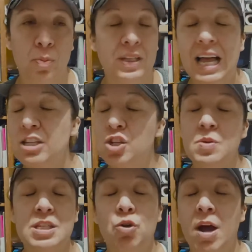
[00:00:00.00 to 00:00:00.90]
But last year
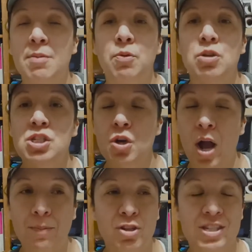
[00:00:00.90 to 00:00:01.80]
was incredible. So
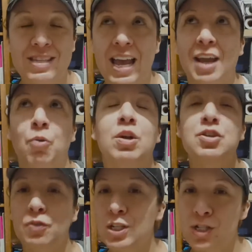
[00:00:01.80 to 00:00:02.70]
I'm just like,
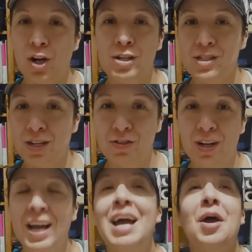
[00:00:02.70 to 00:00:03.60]
reach for the stars,
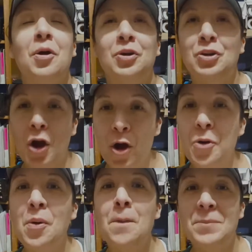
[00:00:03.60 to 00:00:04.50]
Sandra.
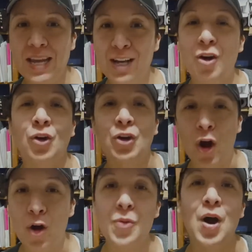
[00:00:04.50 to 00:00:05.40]
Go big or
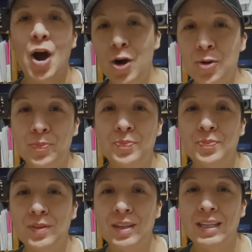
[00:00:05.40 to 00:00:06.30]
go home.
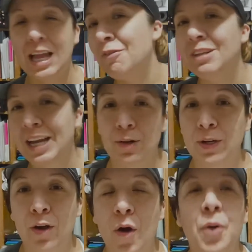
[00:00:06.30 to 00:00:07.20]
Not really, I don't
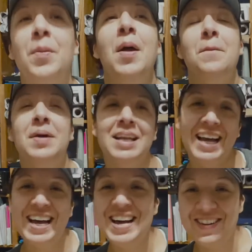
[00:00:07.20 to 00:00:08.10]
want to go home, but
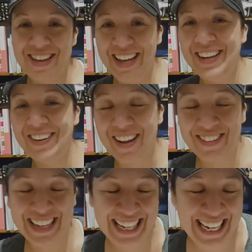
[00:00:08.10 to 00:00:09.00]
you know what I
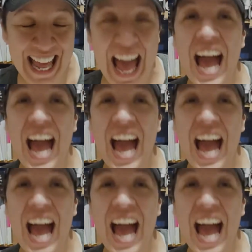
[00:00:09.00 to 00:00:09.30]
mean?